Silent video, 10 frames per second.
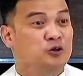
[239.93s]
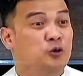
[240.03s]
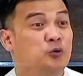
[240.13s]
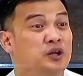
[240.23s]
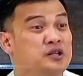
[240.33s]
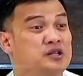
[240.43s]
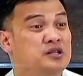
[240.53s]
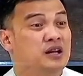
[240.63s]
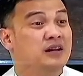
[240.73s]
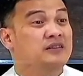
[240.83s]
to
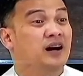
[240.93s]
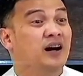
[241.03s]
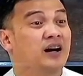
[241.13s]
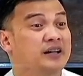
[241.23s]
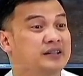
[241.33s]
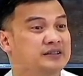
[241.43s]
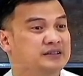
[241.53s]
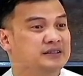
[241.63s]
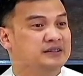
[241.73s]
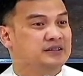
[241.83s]
reach the
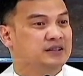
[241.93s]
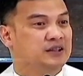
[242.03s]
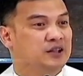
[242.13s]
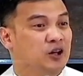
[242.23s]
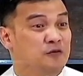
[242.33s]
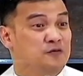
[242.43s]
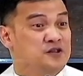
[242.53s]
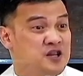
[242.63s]
hearts of